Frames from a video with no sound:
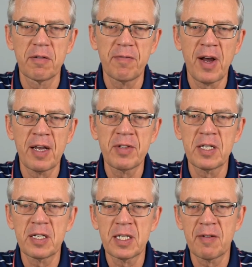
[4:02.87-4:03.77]
5,
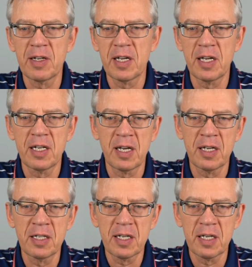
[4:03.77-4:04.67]
6, 7, 8,
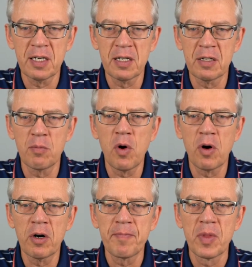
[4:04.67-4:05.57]
9, 10 and
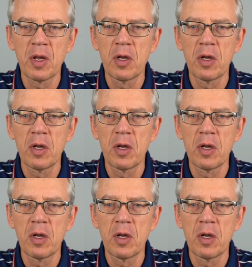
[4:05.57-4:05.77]
more,